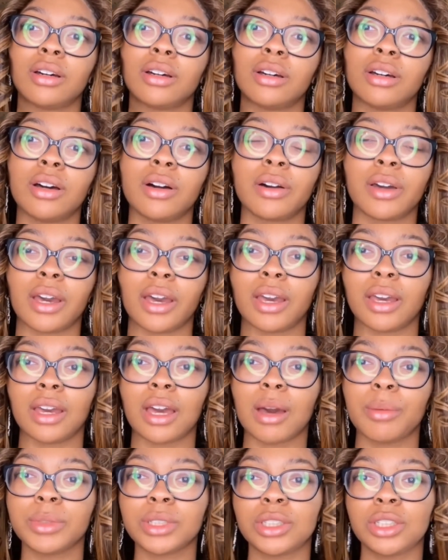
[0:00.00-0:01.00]
Okay,
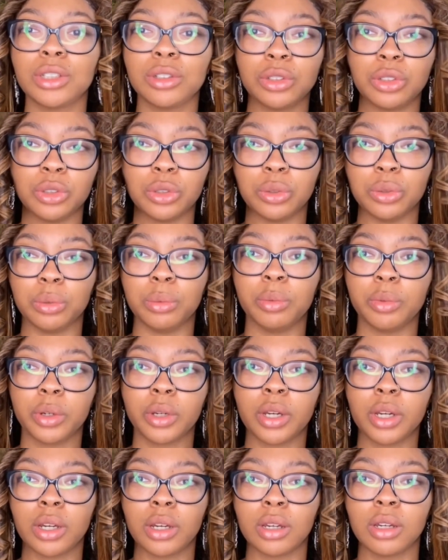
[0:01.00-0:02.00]
I'm gonna still do
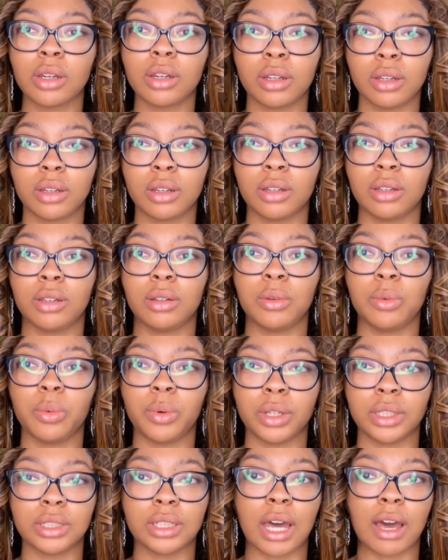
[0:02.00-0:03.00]

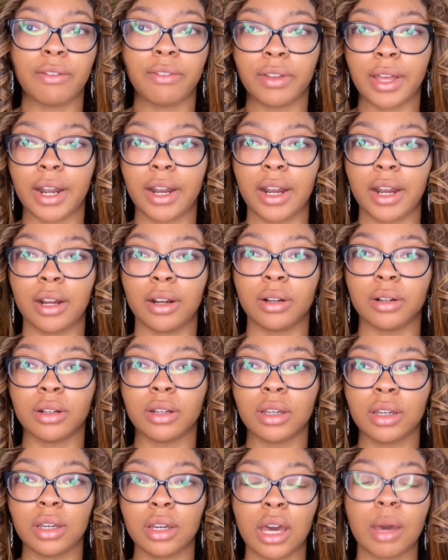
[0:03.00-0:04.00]
one side flat iron.
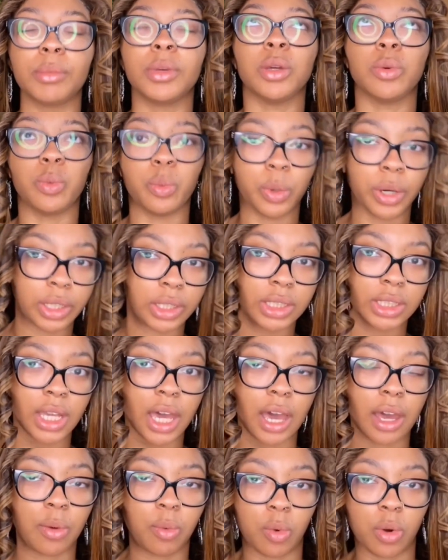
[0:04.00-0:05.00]
I mean, one
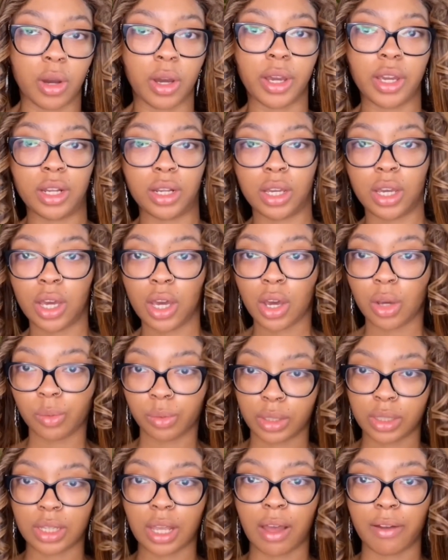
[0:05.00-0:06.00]
side wand,
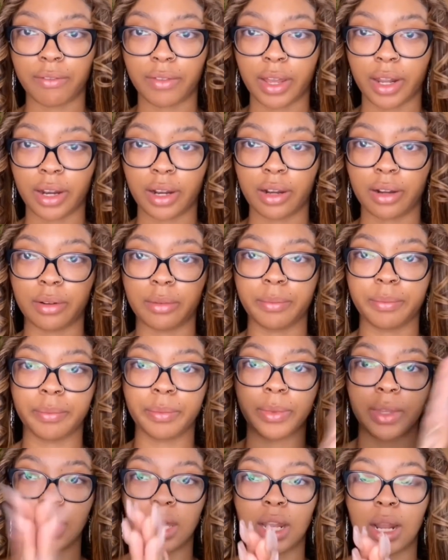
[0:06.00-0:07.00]
one side flat iron.
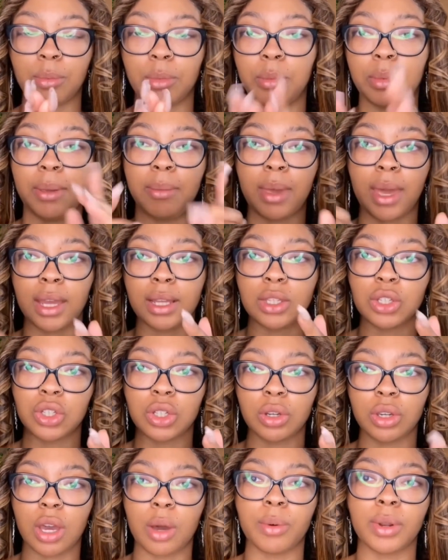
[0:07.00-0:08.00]
And I'm gonna be back to show
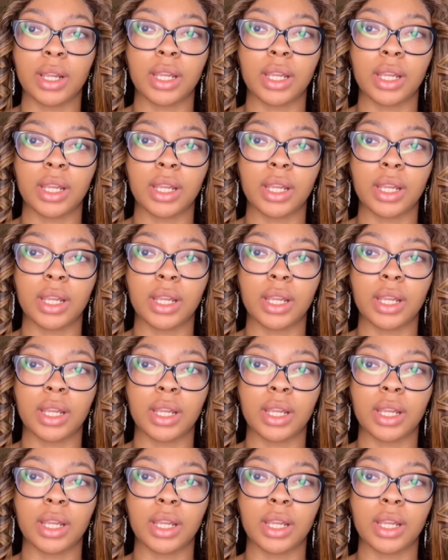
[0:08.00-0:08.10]
y'all what it